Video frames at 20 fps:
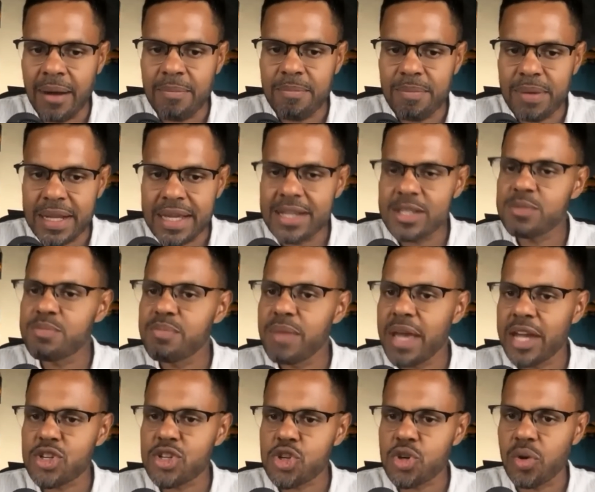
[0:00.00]
please
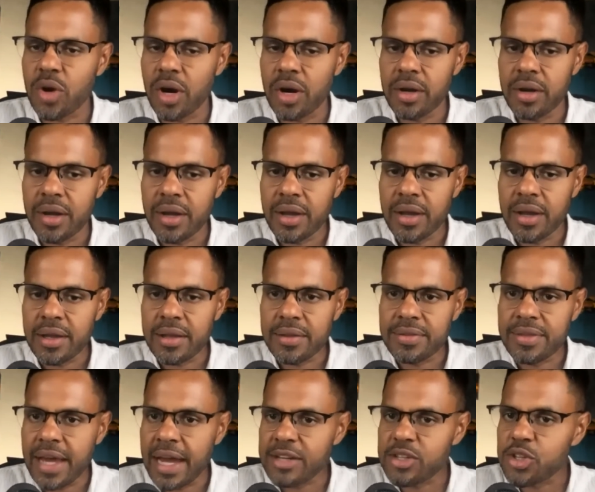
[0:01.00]
make sure
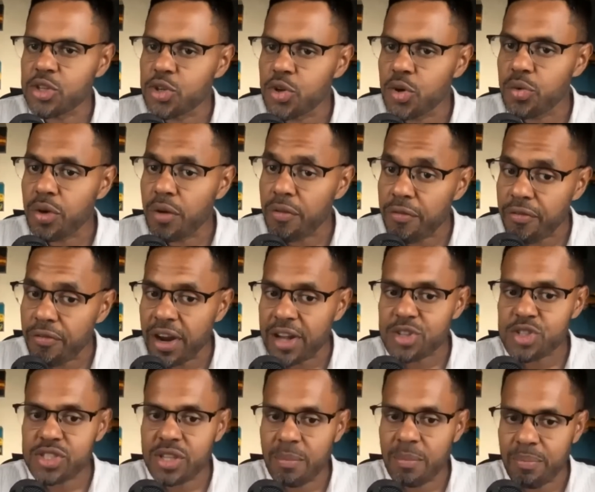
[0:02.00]
that you
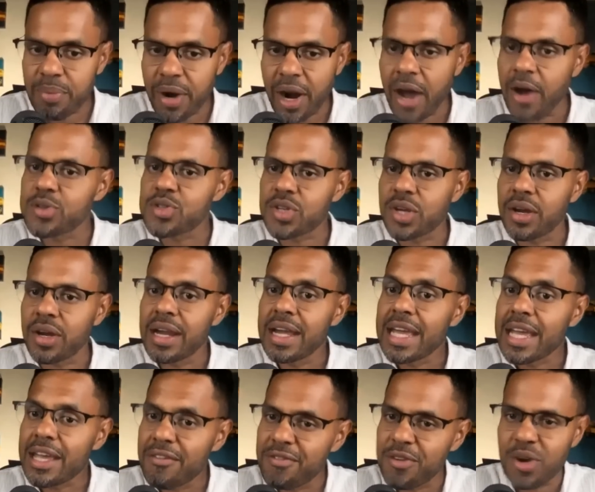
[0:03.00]
refresh the browser
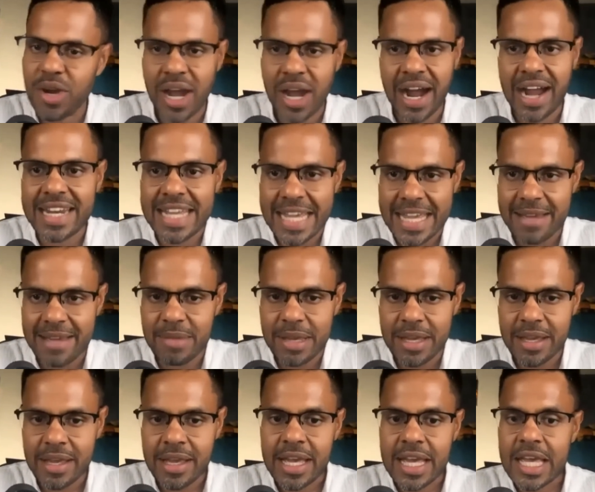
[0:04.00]
if you can't hear
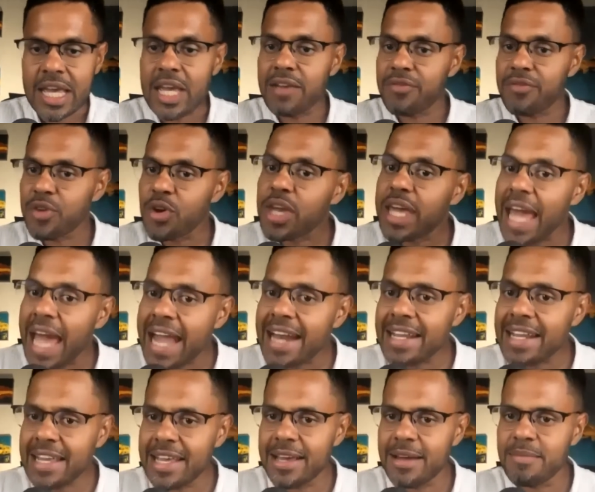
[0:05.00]
me. If you can
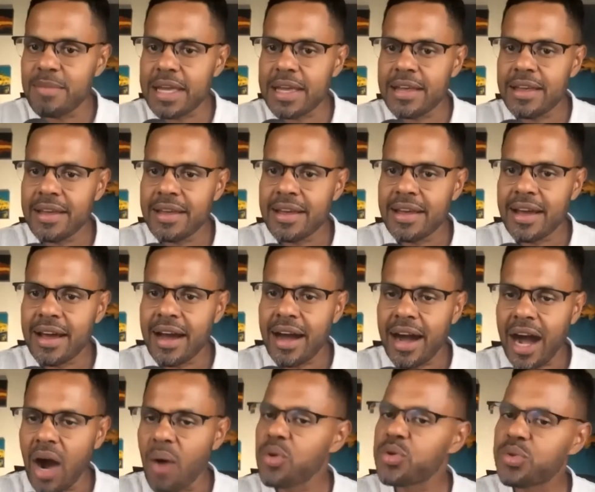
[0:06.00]
hear me,
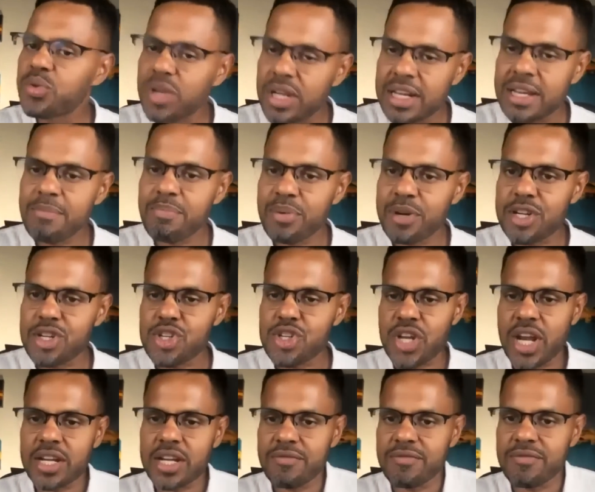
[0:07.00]
I would really
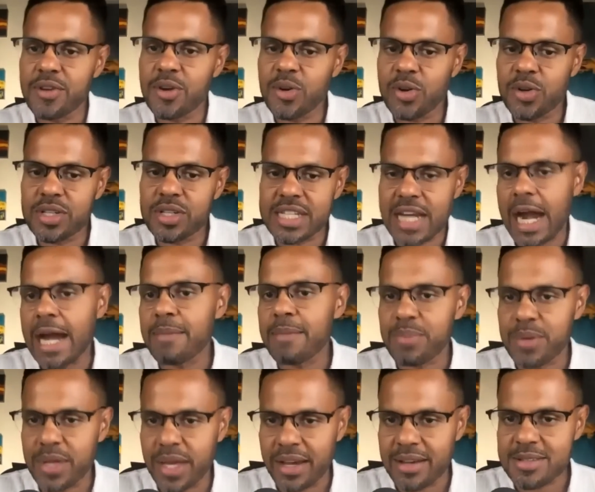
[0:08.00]
appreciate if you could
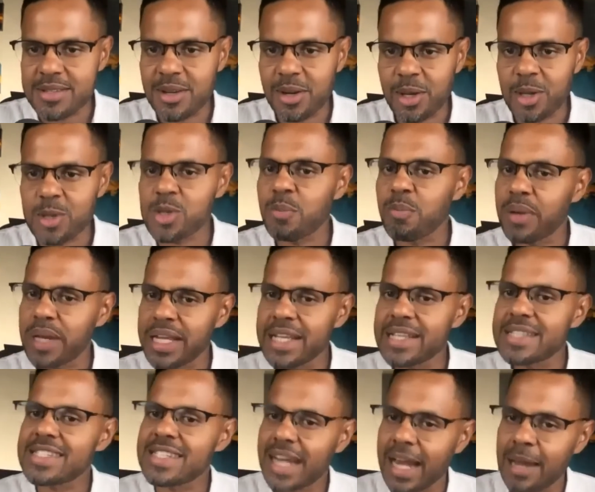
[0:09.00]
type yes. Okay, so
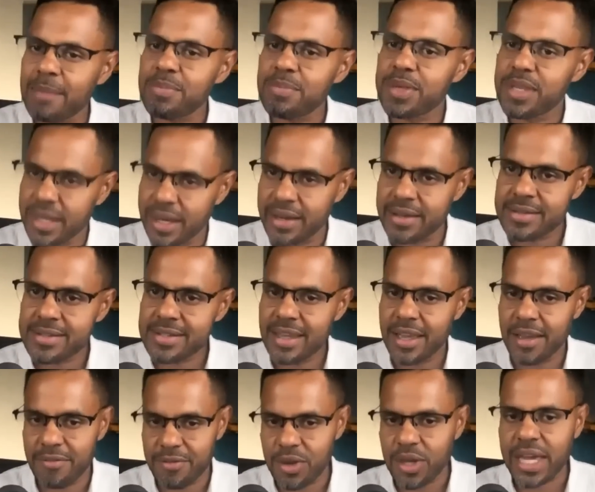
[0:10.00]
please type yes
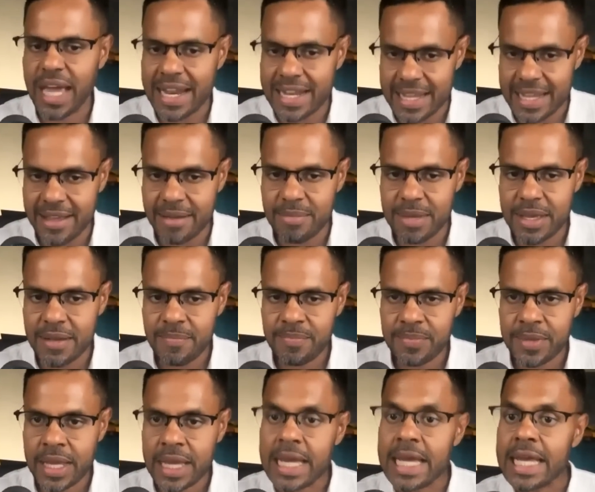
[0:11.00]
if you can hear me.
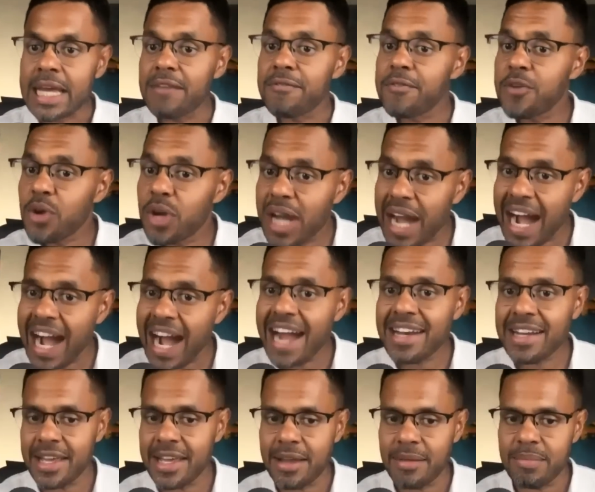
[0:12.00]
If you
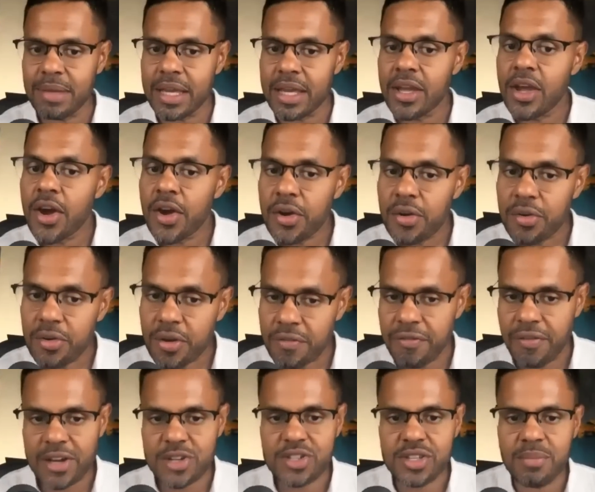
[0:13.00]
can't hear me,
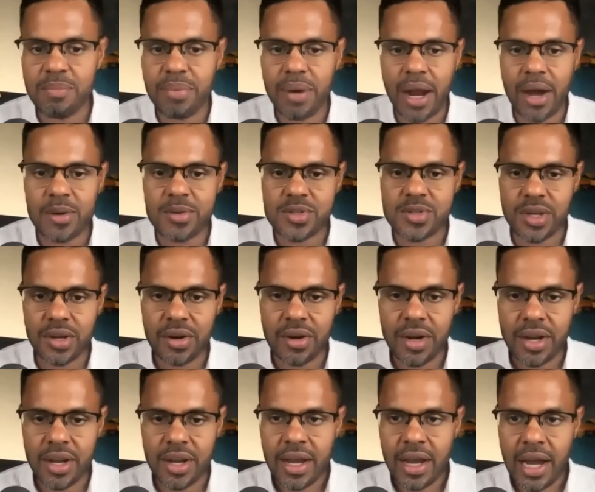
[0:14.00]
refresh the browser.
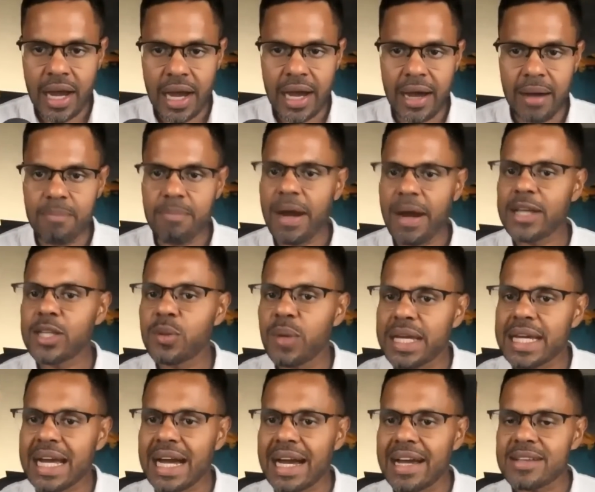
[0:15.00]
By the way,
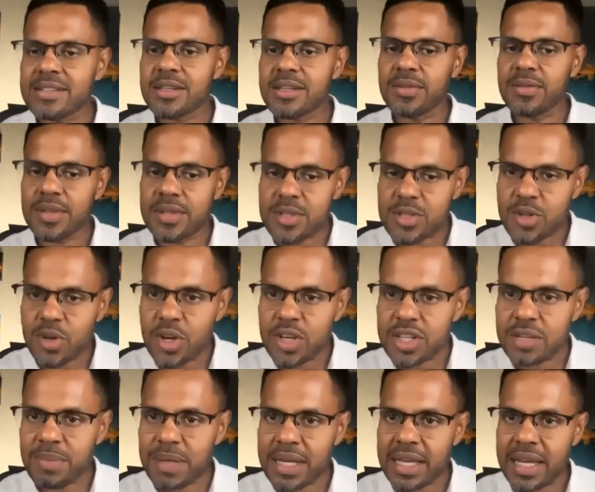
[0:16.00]
guys, this is going
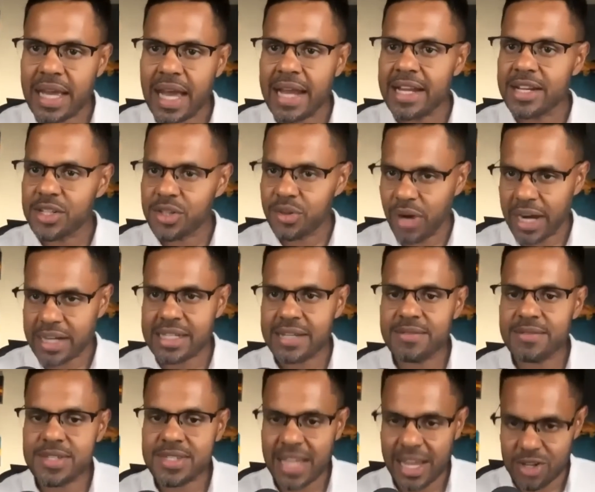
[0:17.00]
to be an
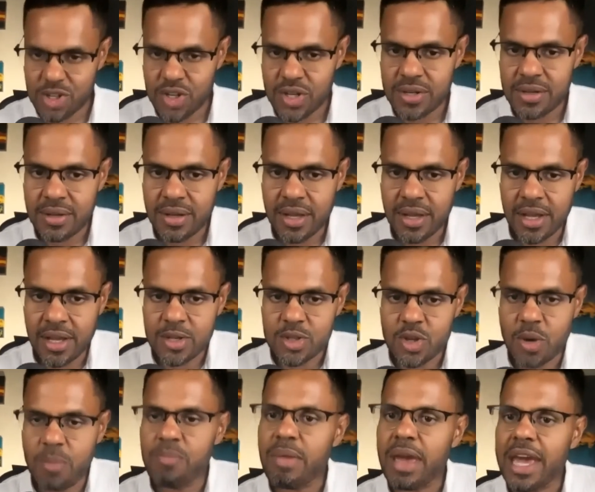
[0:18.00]
interactive session.
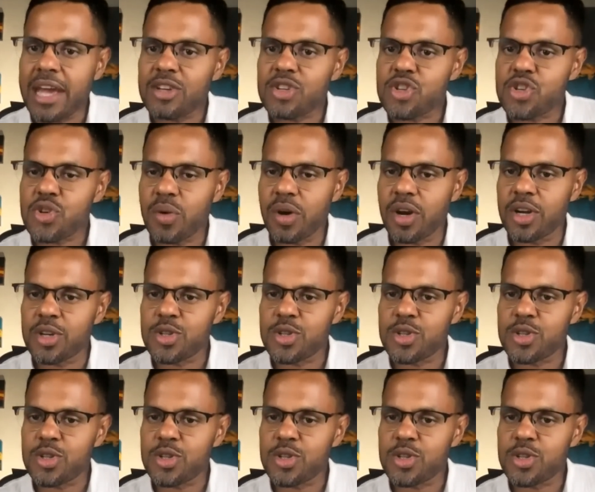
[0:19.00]
So make sure